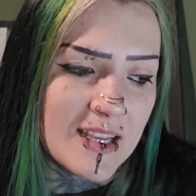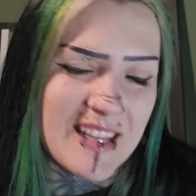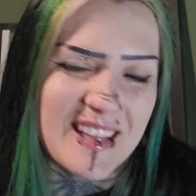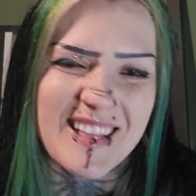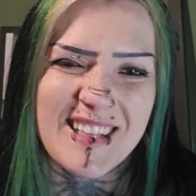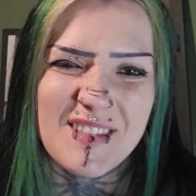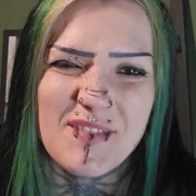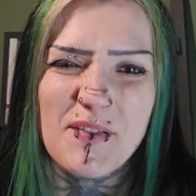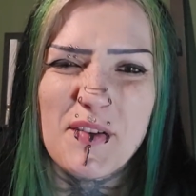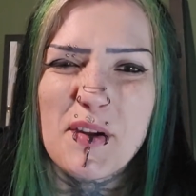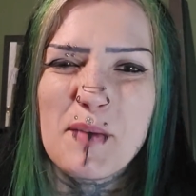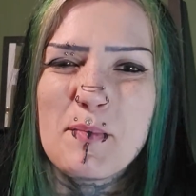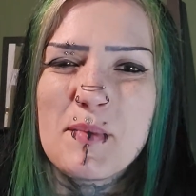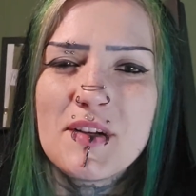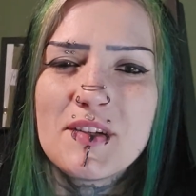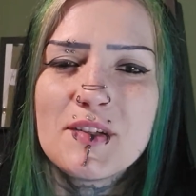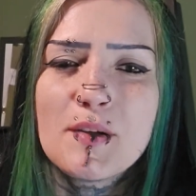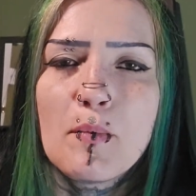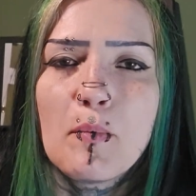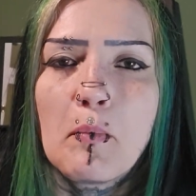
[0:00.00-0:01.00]
And that's very
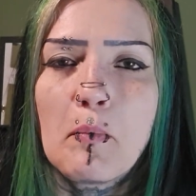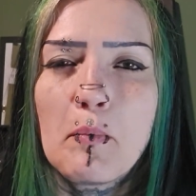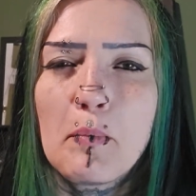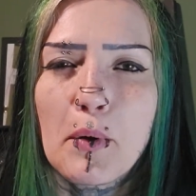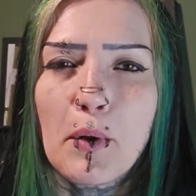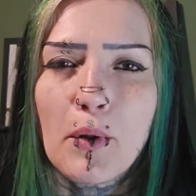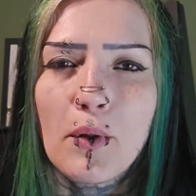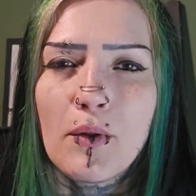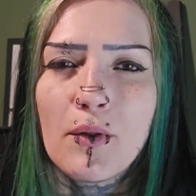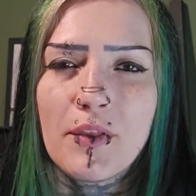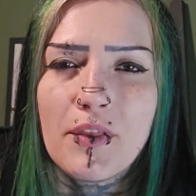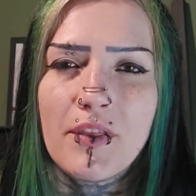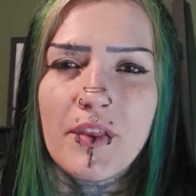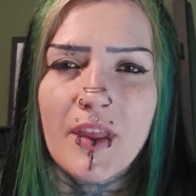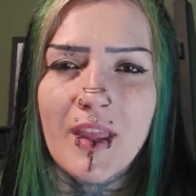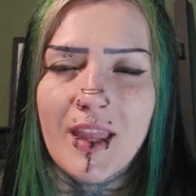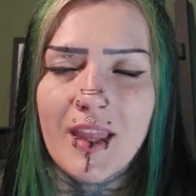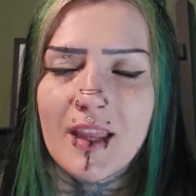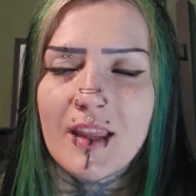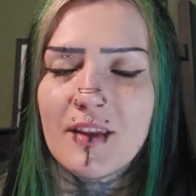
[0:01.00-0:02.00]
much a bull
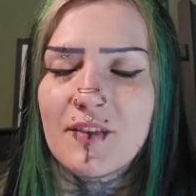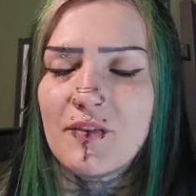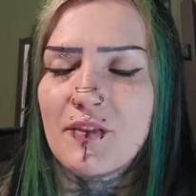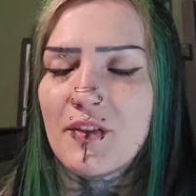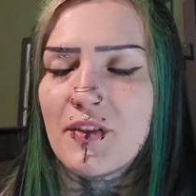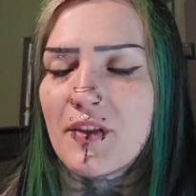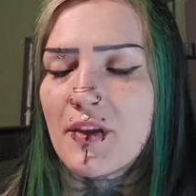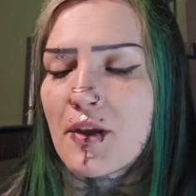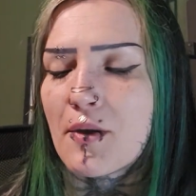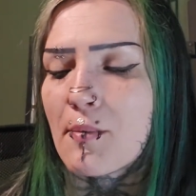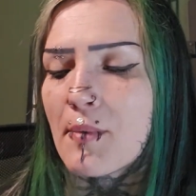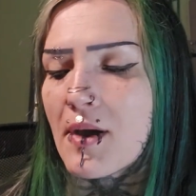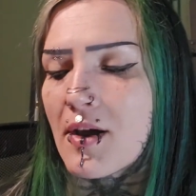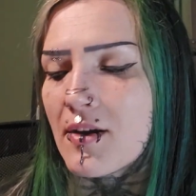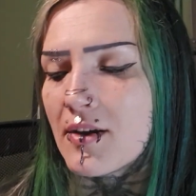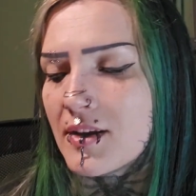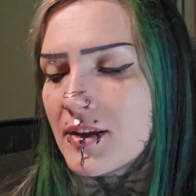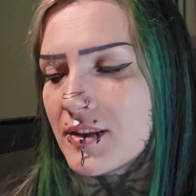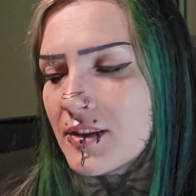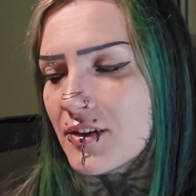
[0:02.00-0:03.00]
thing if you think
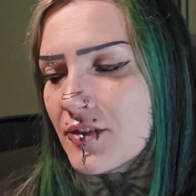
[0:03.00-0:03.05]
about it.